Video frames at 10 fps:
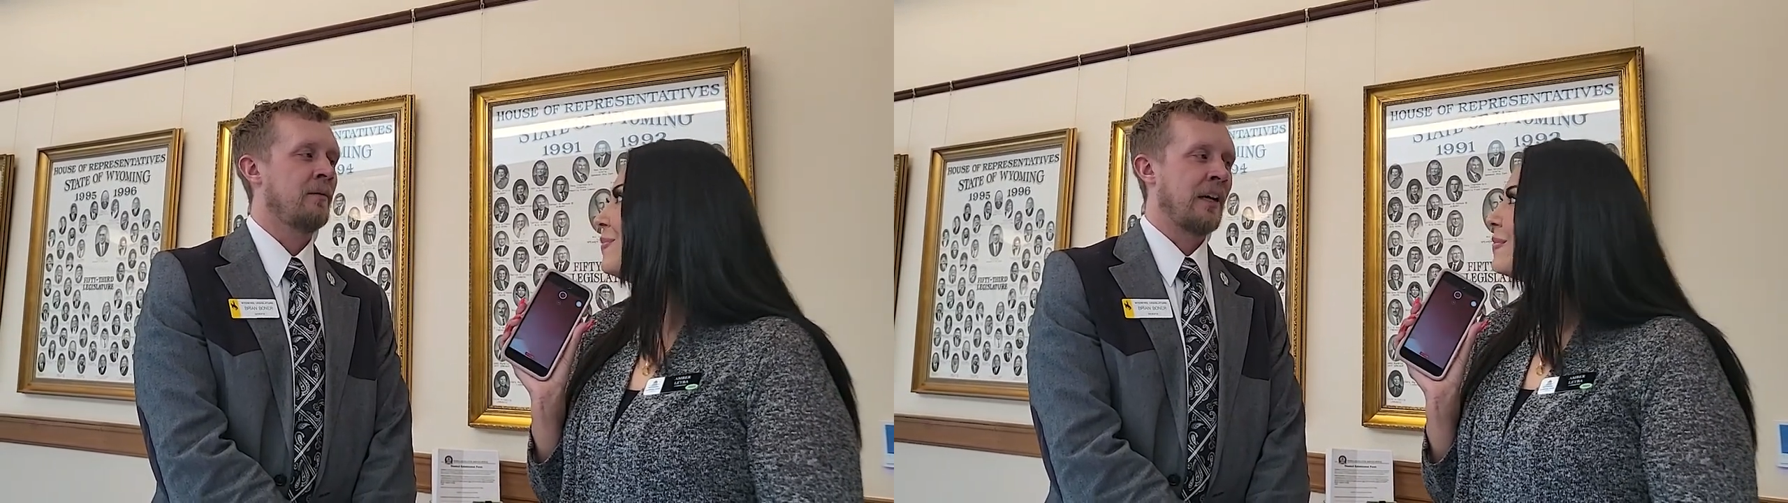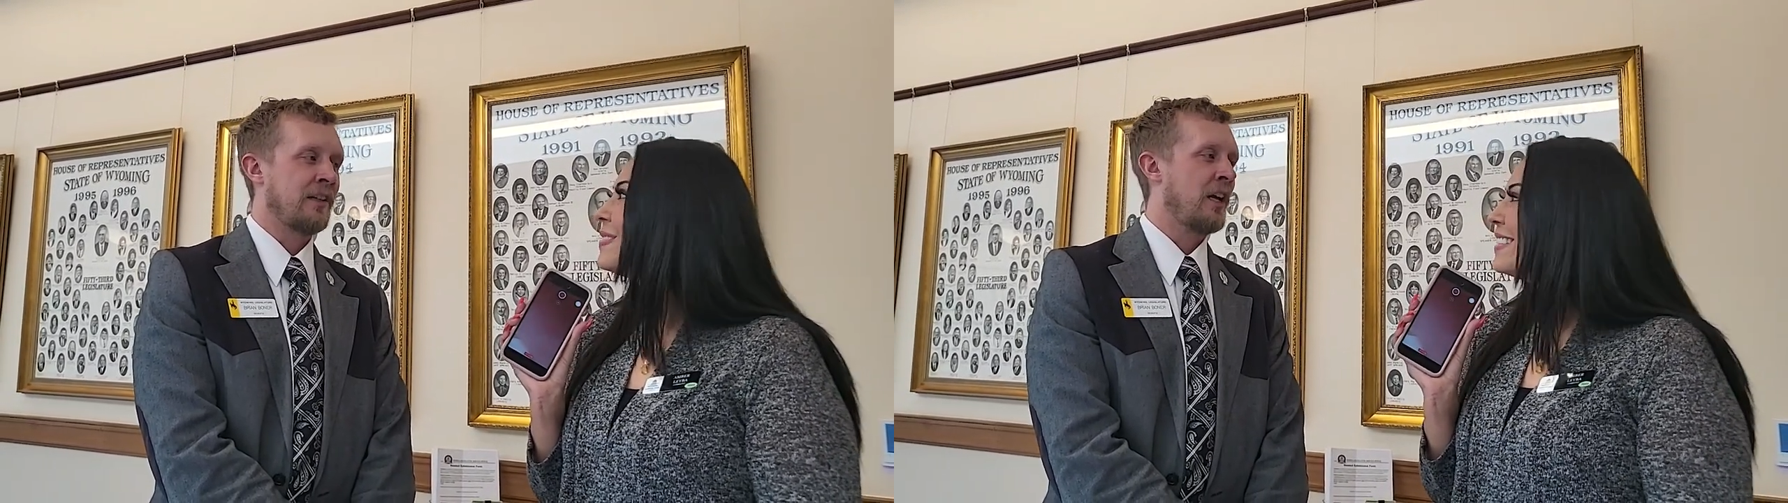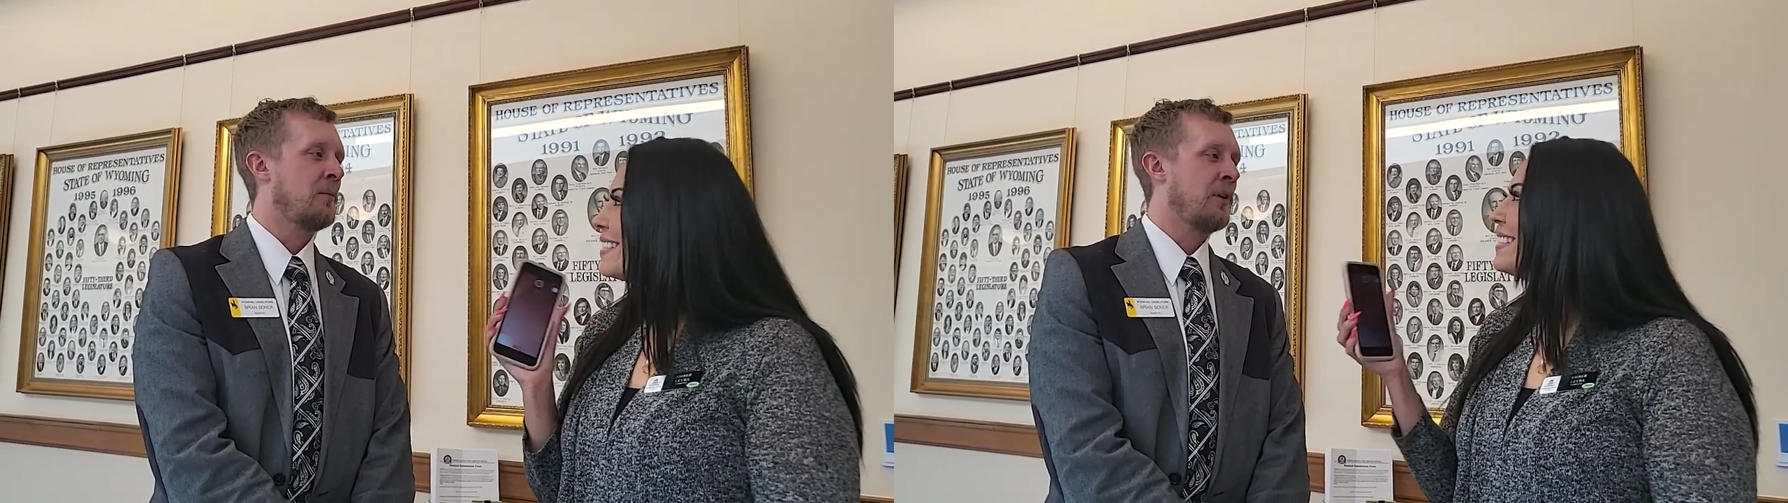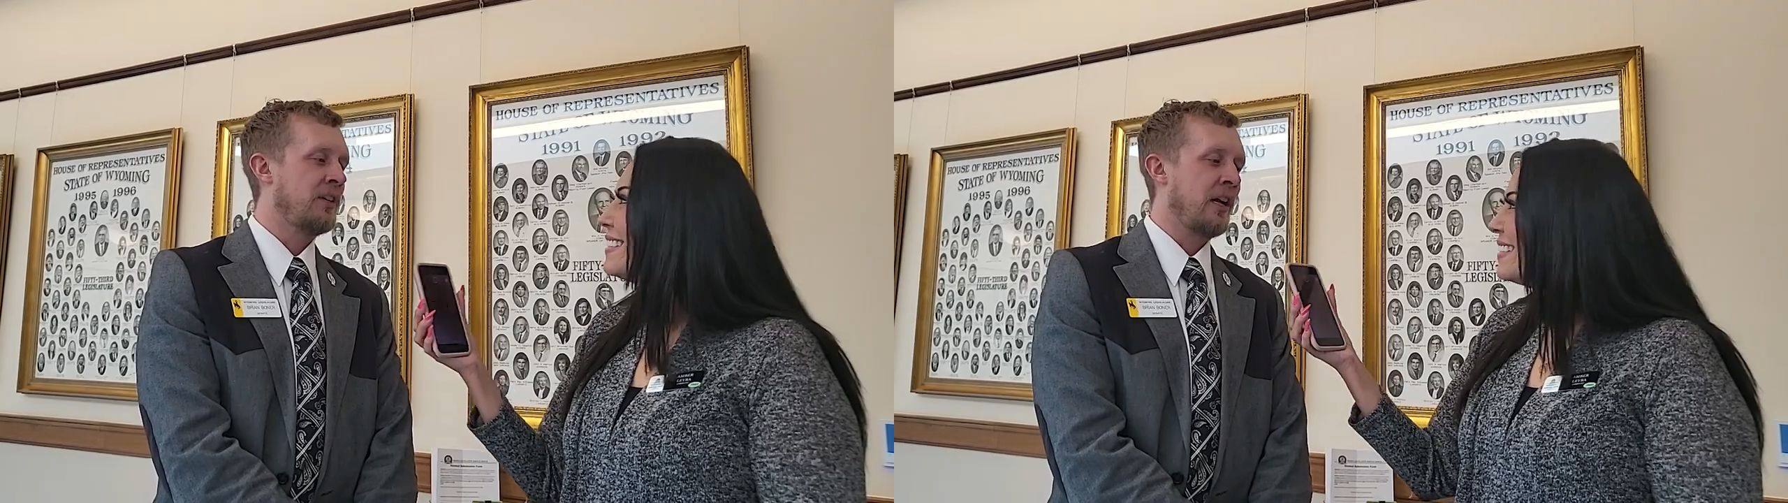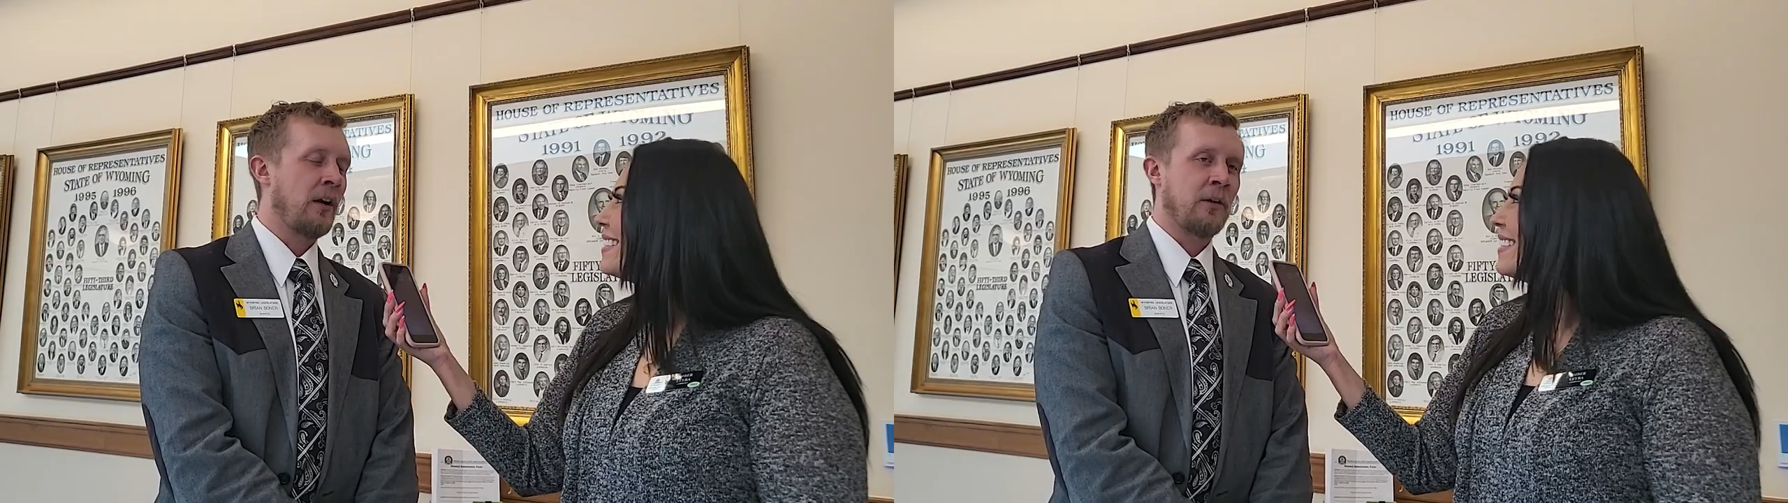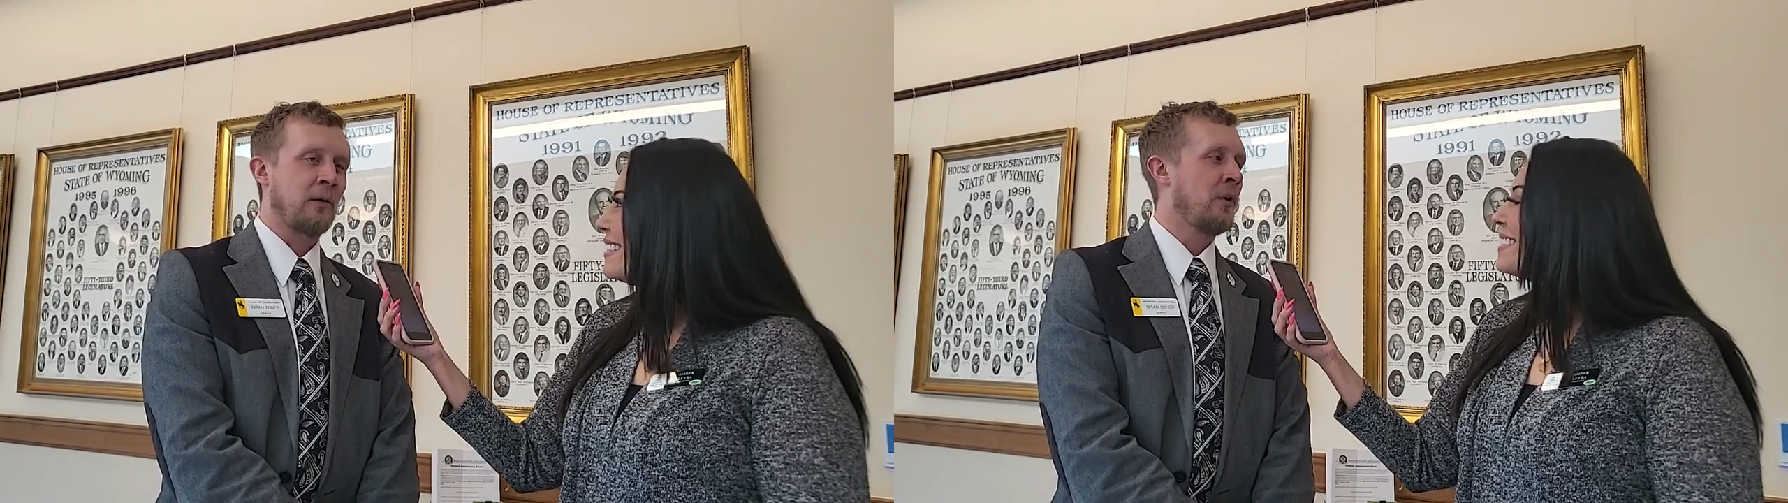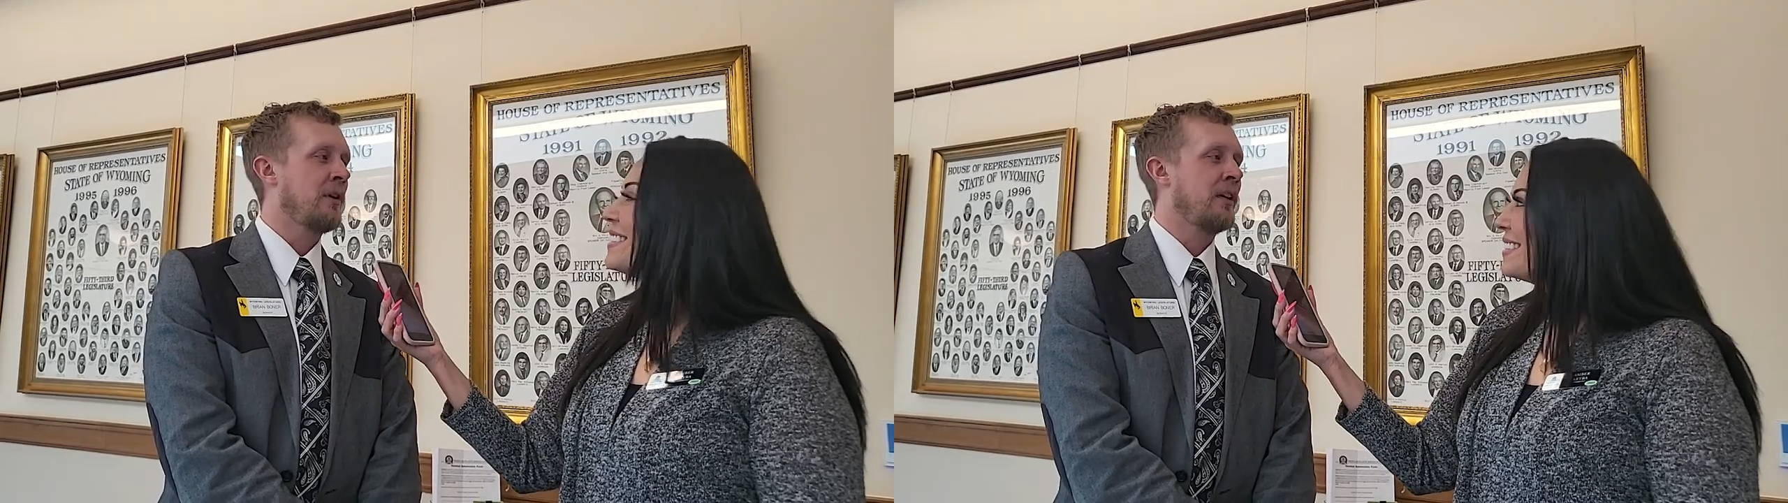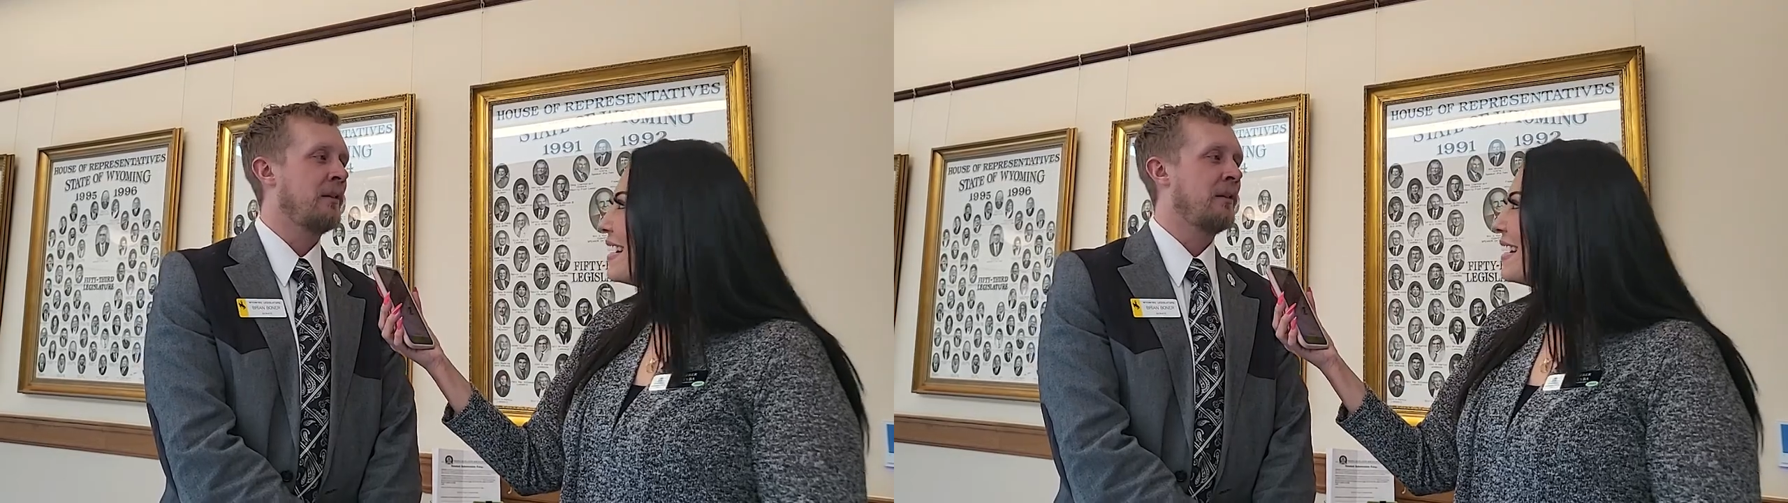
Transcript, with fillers: like I said, appreciate all your work,